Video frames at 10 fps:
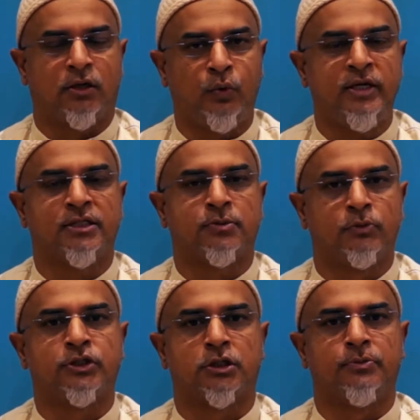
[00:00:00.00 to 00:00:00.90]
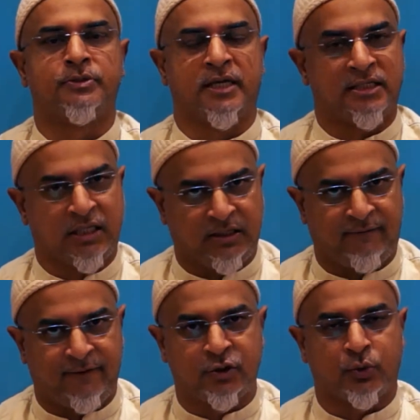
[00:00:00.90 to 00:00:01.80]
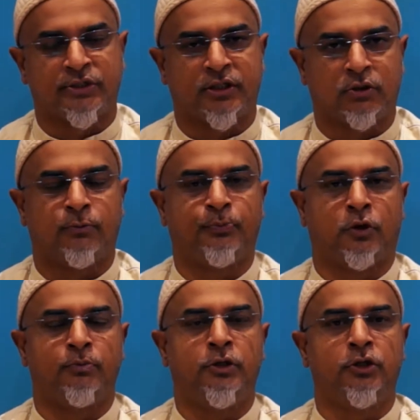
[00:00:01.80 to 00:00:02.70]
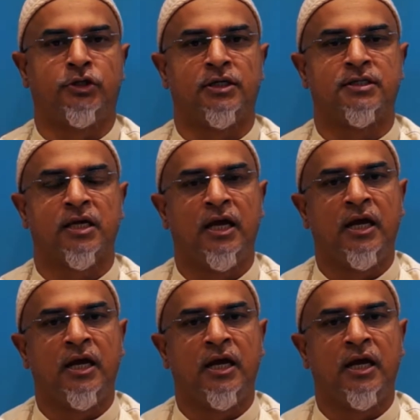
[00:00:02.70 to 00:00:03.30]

we as Muslims, as individuals and communities,